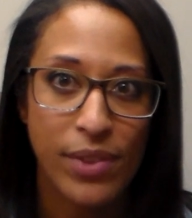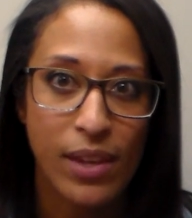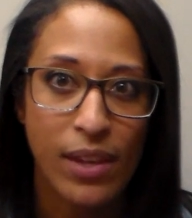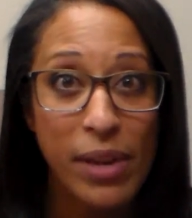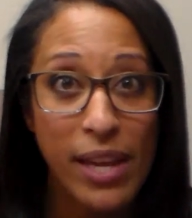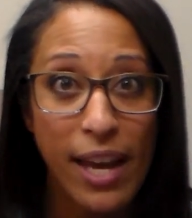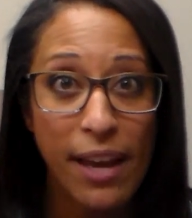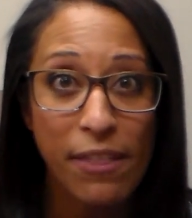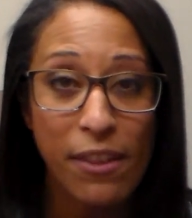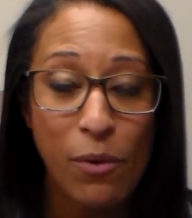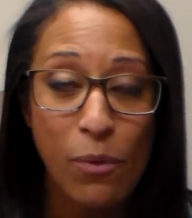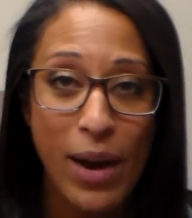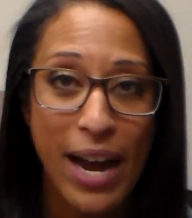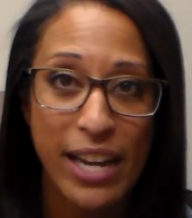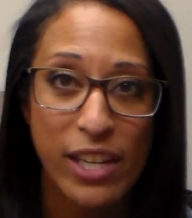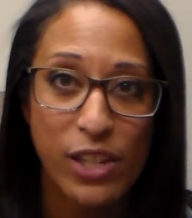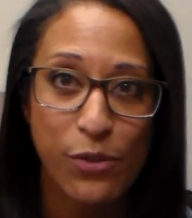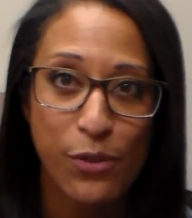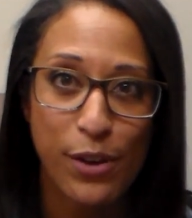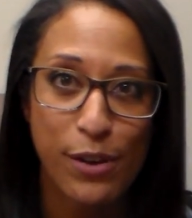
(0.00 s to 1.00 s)
Be on the
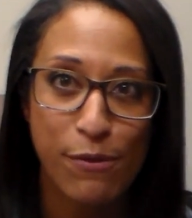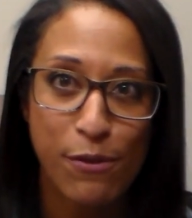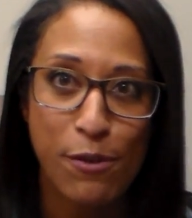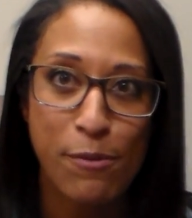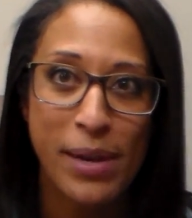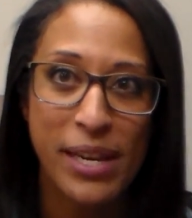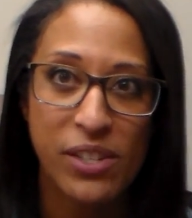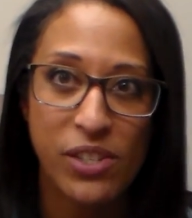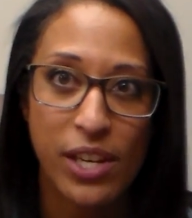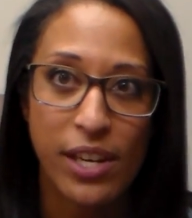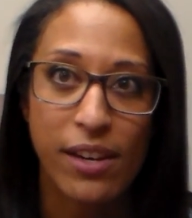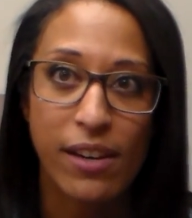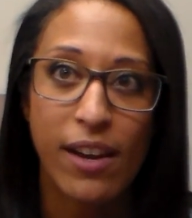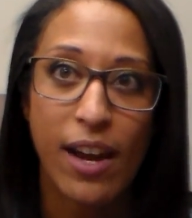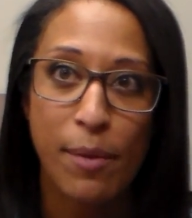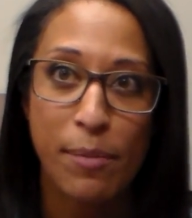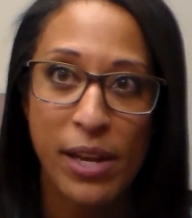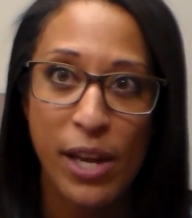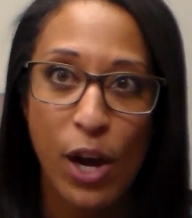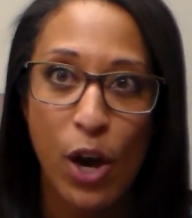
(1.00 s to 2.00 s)
watch for information
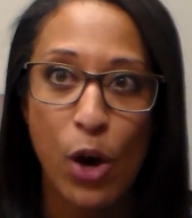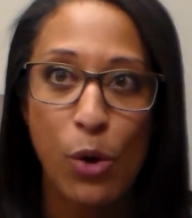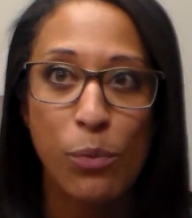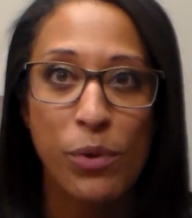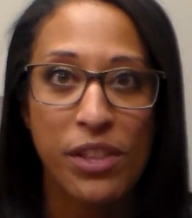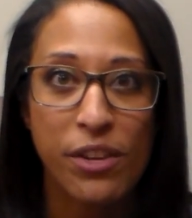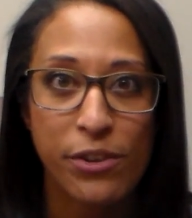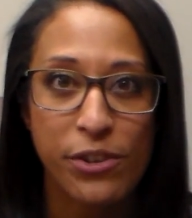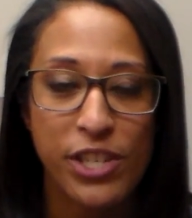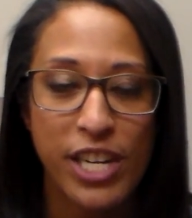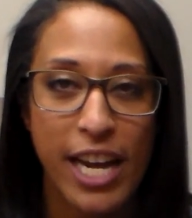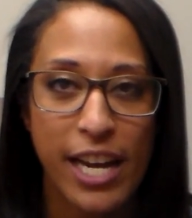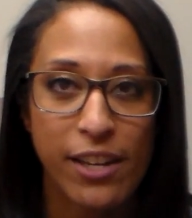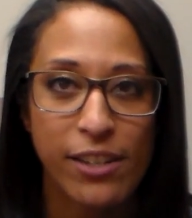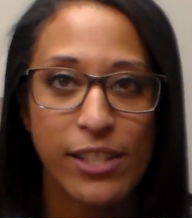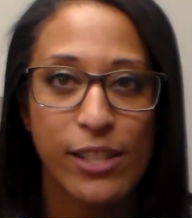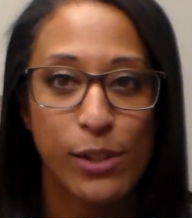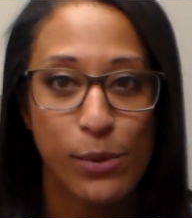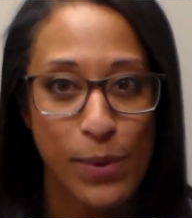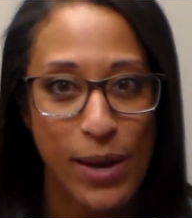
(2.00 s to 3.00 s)
coming home with your
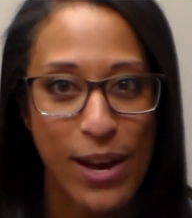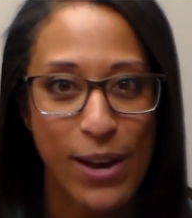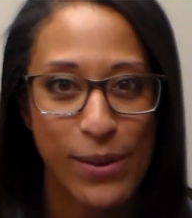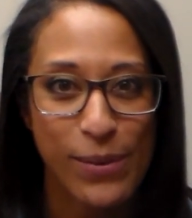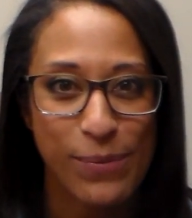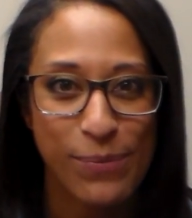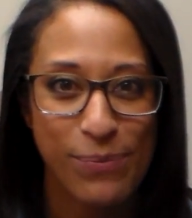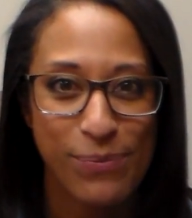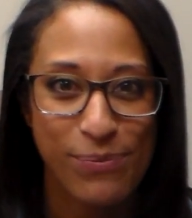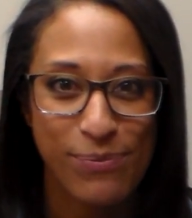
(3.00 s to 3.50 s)
child as well.